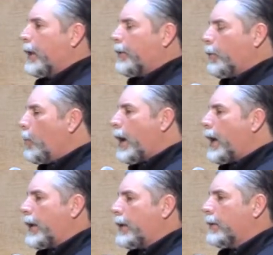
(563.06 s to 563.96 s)
Either
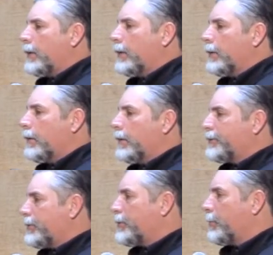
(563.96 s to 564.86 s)
way,
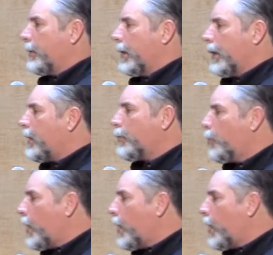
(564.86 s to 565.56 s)
listen to me. Either